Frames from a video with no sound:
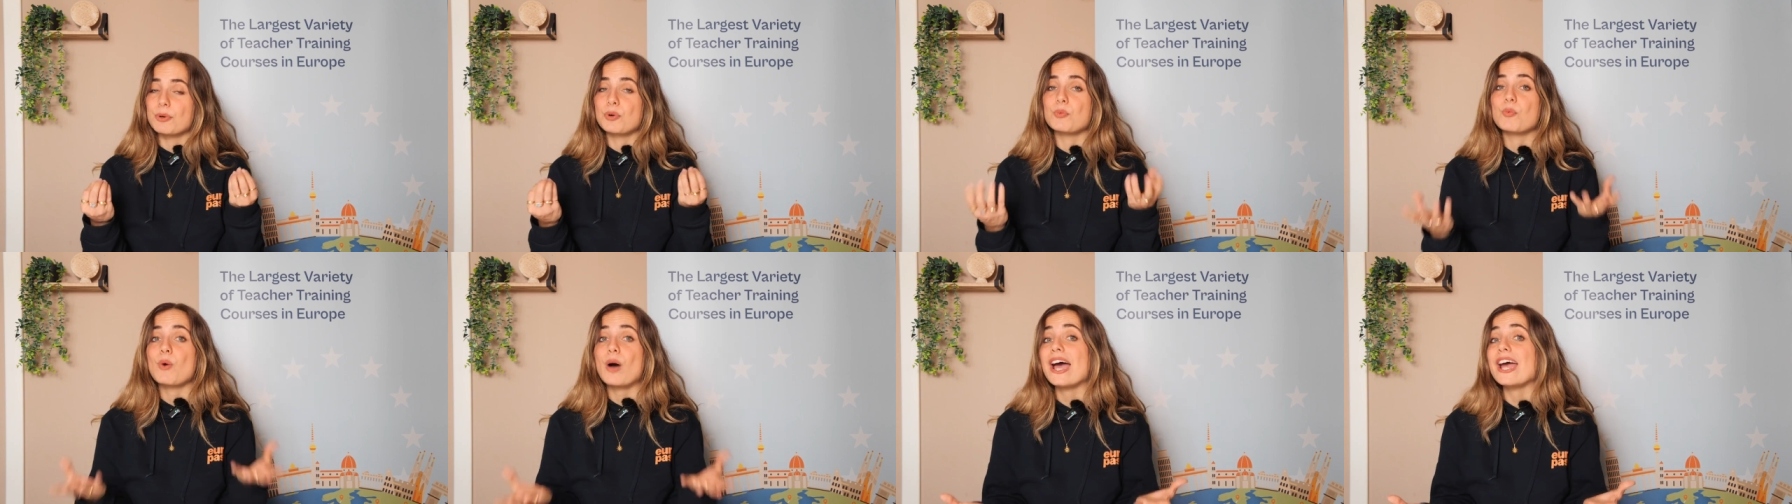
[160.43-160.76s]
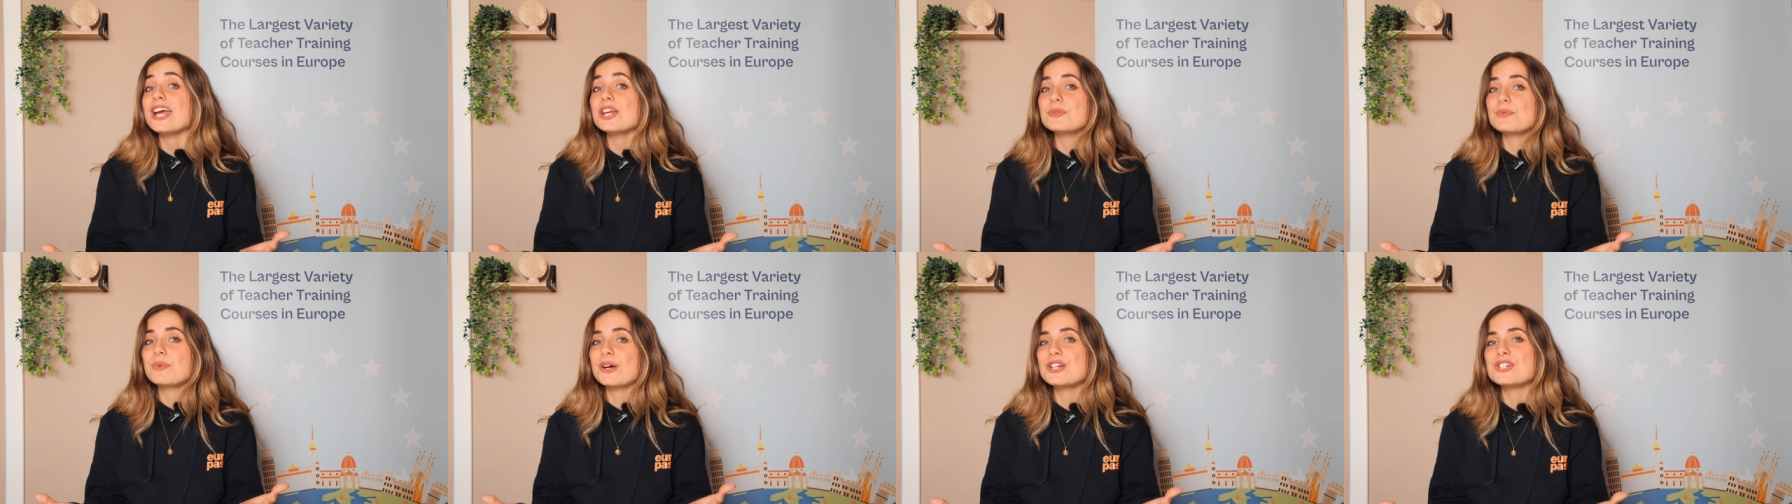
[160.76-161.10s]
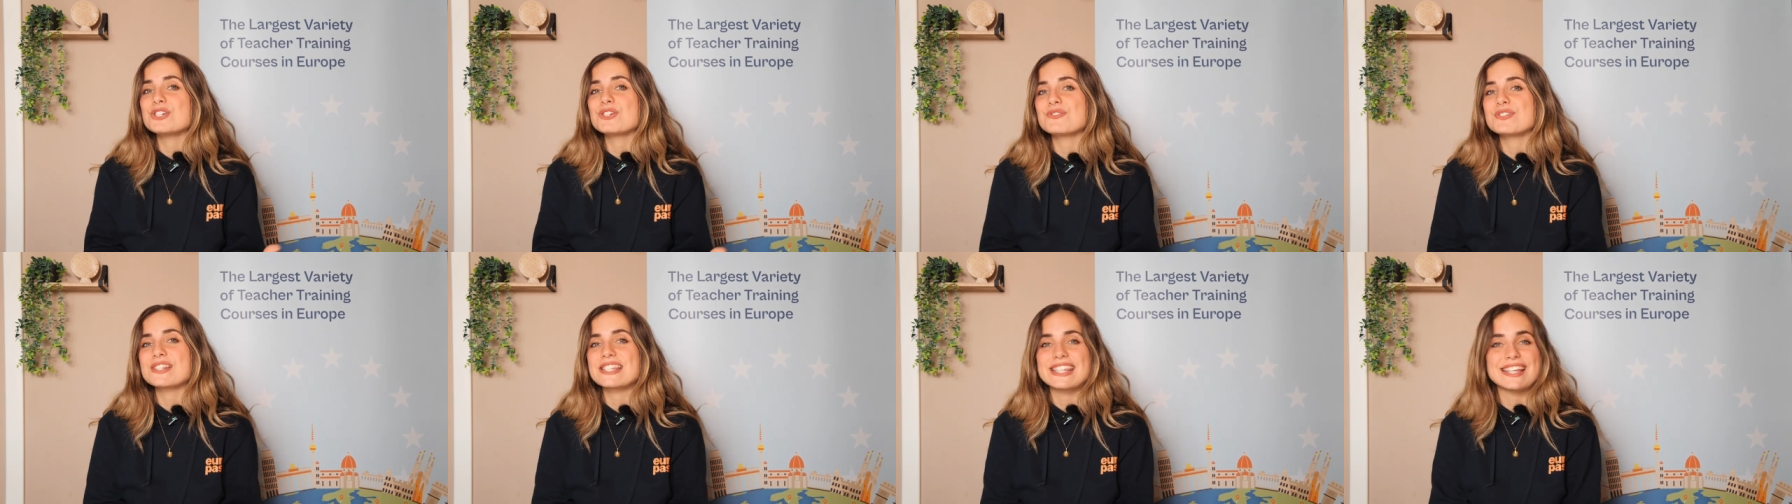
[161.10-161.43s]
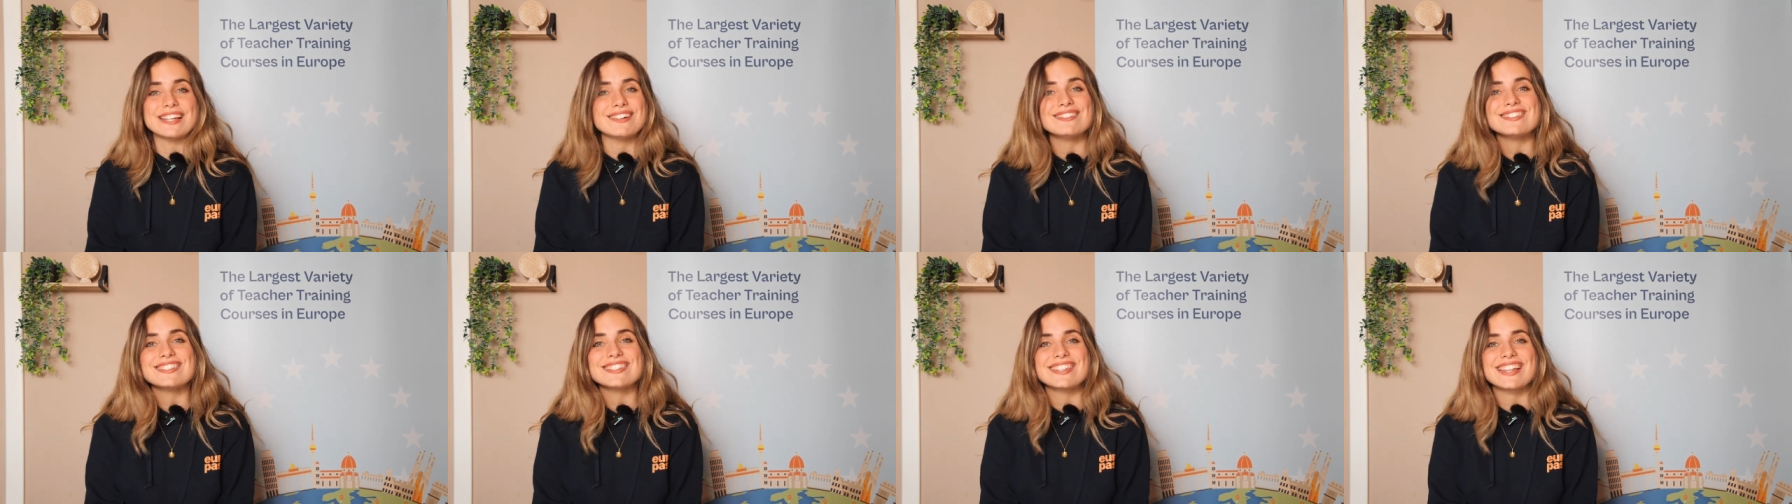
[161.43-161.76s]
a wide range of
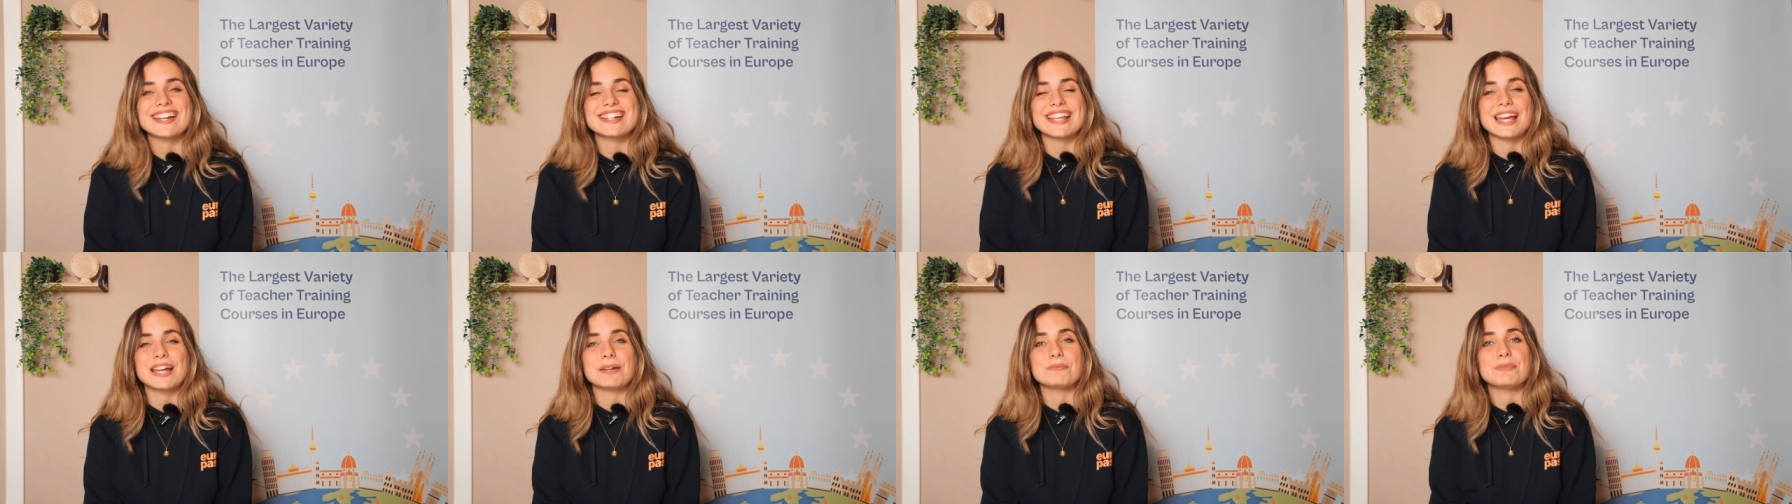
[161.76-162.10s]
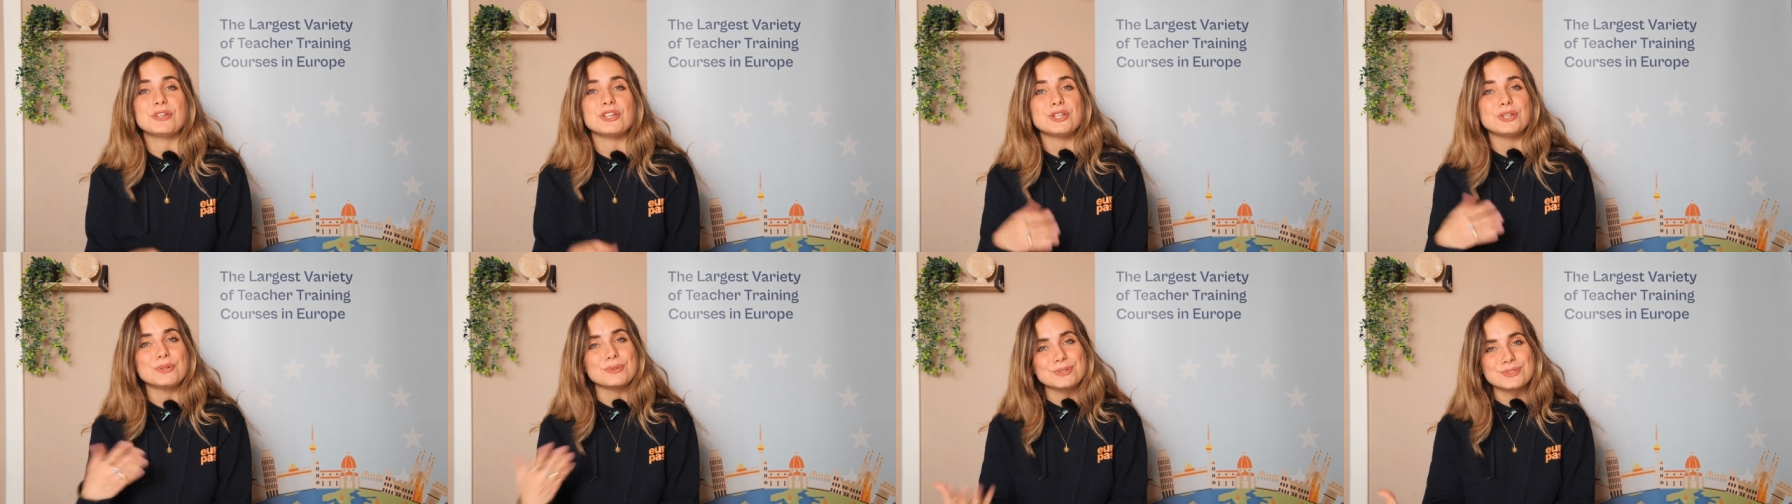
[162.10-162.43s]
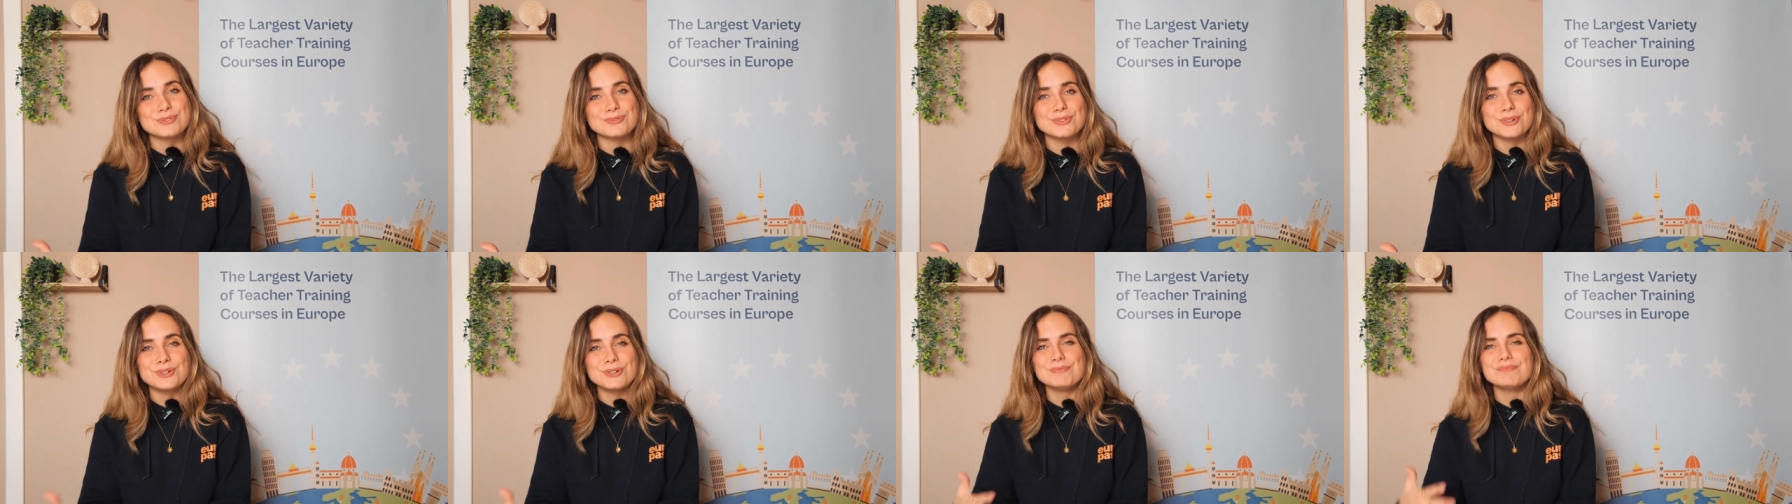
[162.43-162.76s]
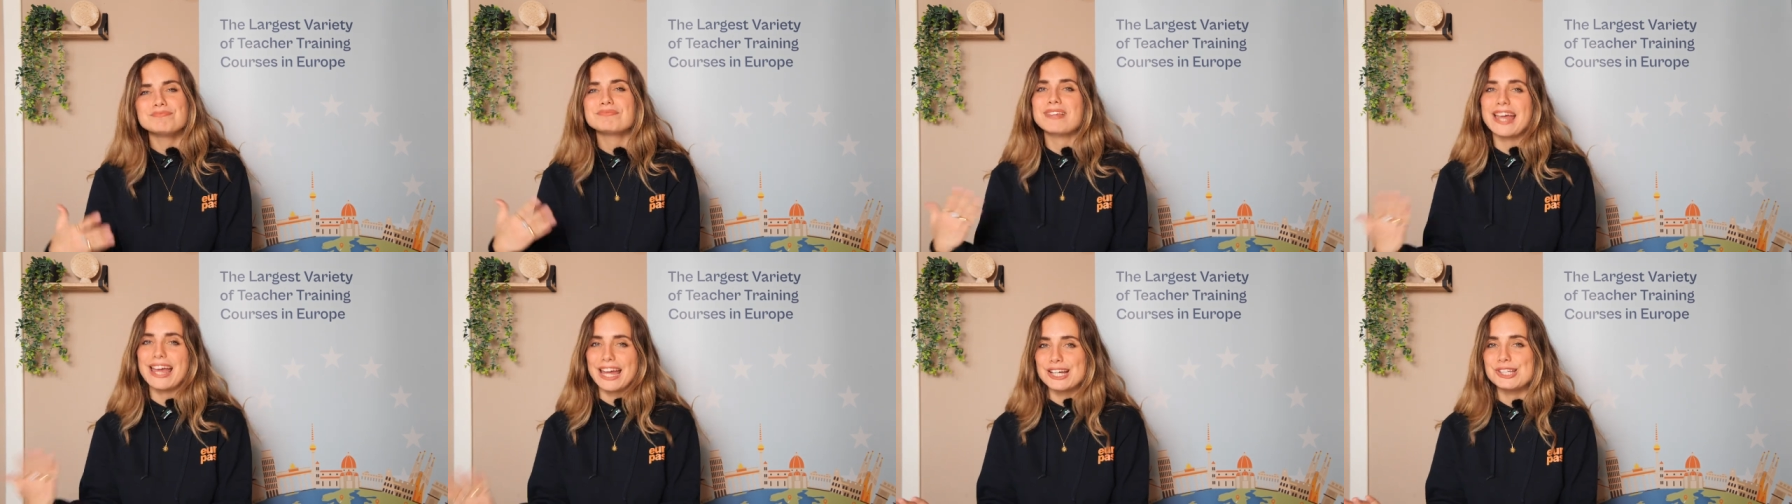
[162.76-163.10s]
skills that can be
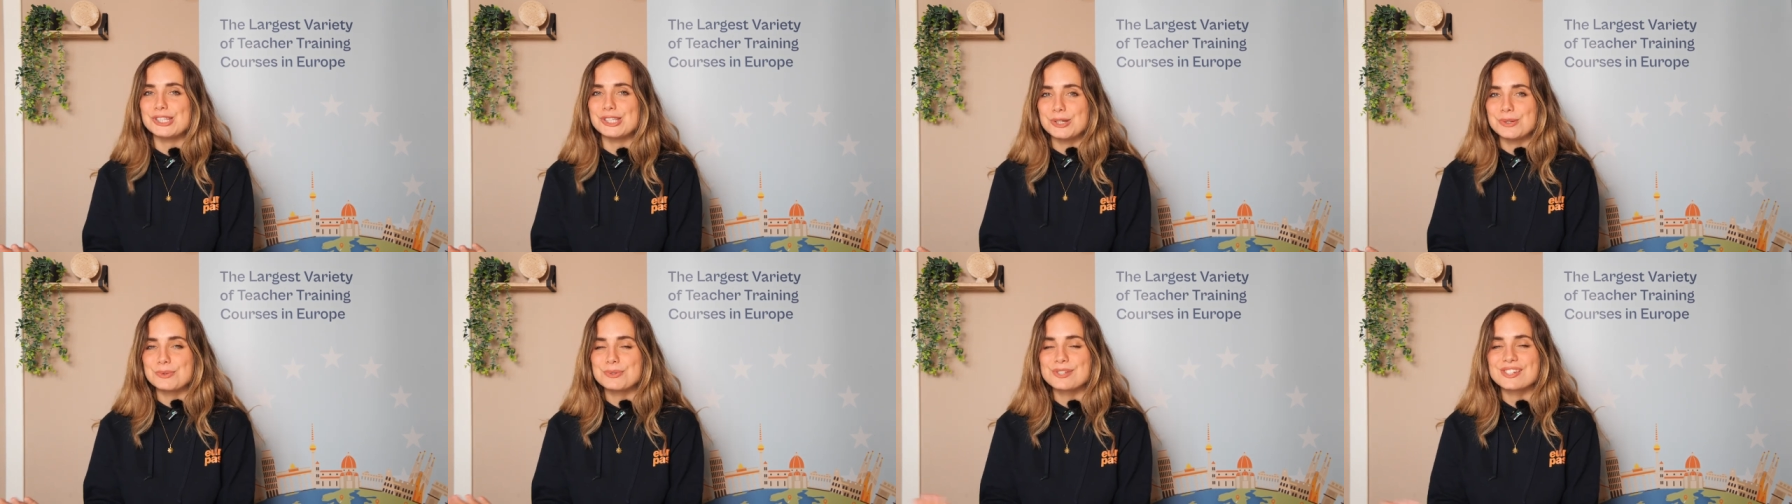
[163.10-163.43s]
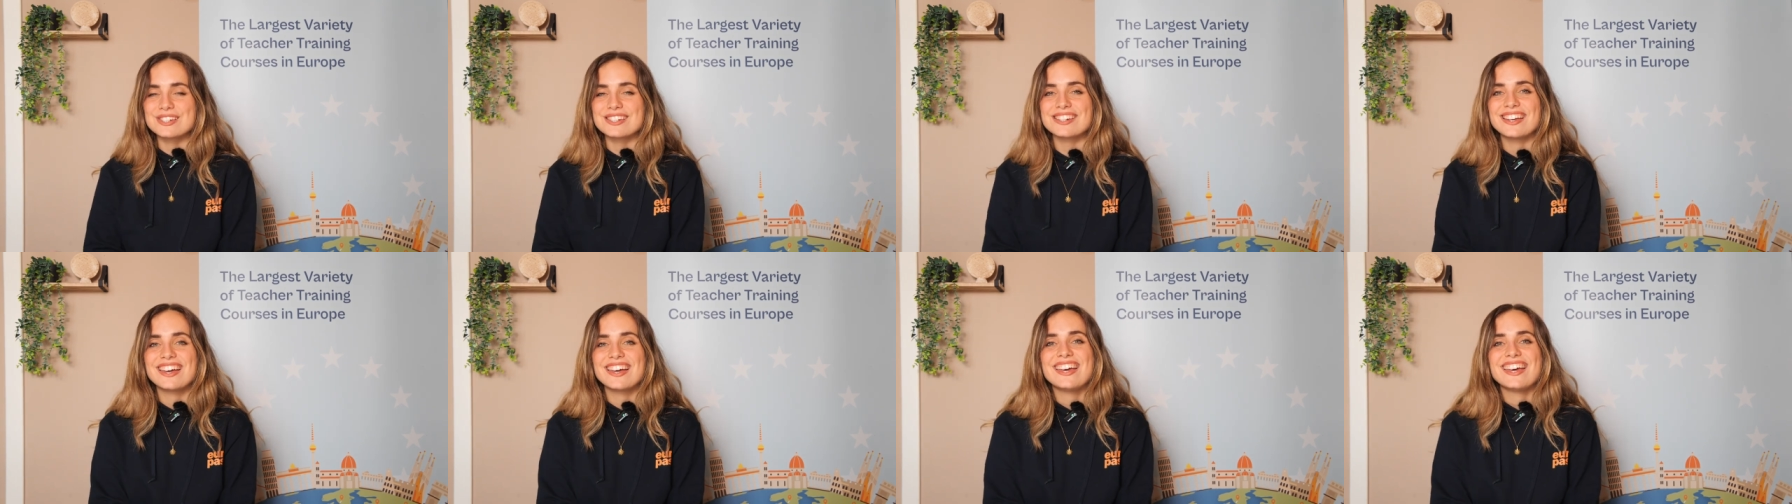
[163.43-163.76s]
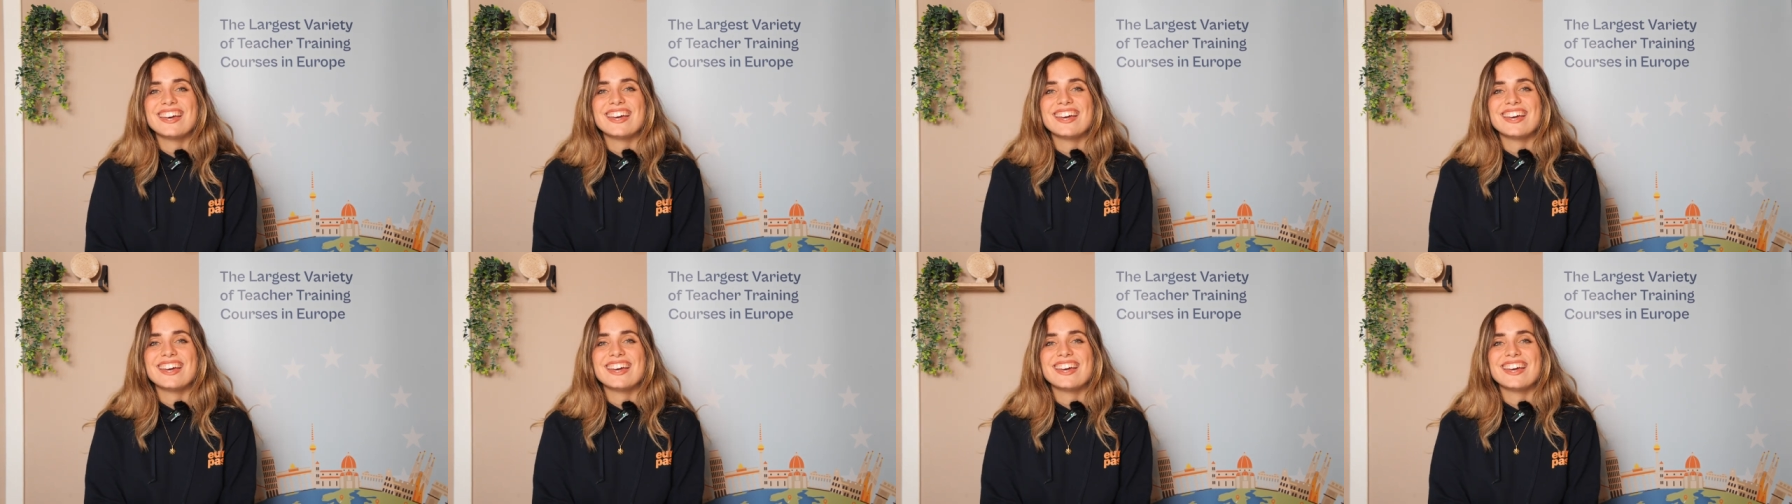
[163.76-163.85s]
useful and used